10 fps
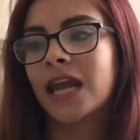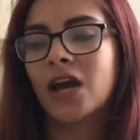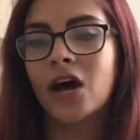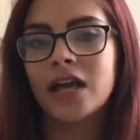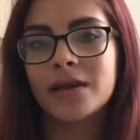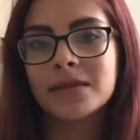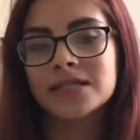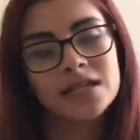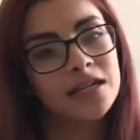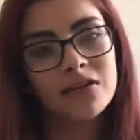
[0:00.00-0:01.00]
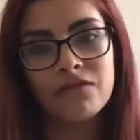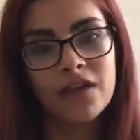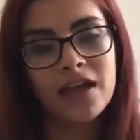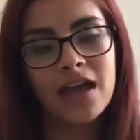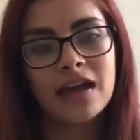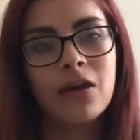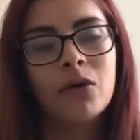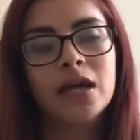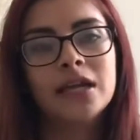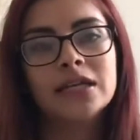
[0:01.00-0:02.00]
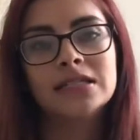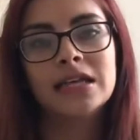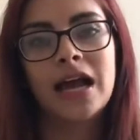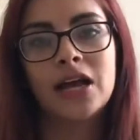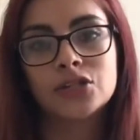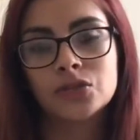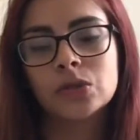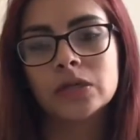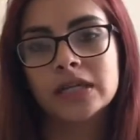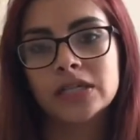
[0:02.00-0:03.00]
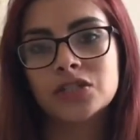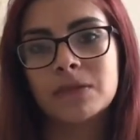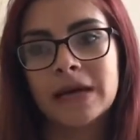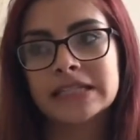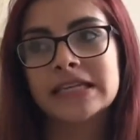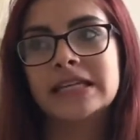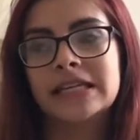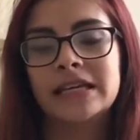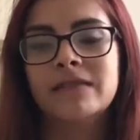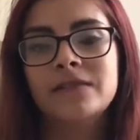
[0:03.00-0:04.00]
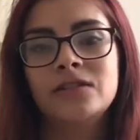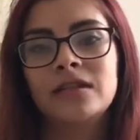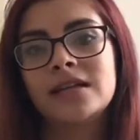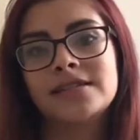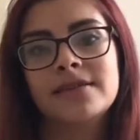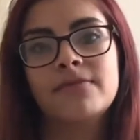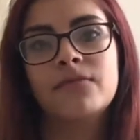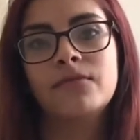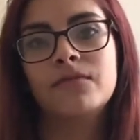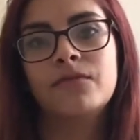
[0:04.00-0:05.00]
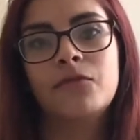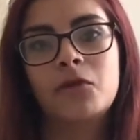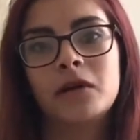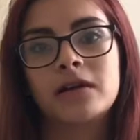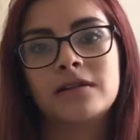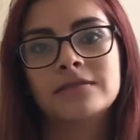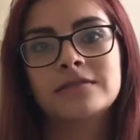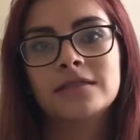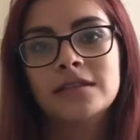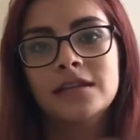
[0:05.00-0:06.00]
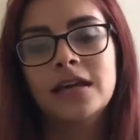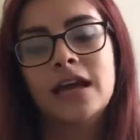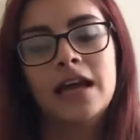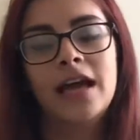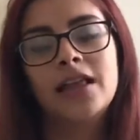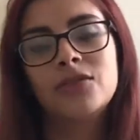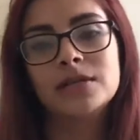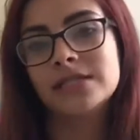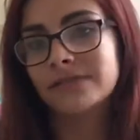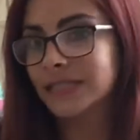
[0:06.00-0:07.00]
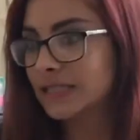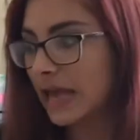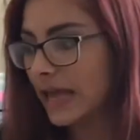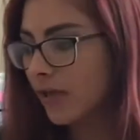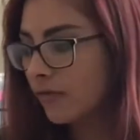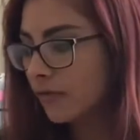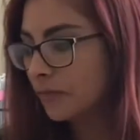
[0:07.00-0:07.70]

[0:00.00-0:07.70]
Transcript: I got him isn't gonna fit, and I want his actual Easter basket gift to last him for the rest of his life.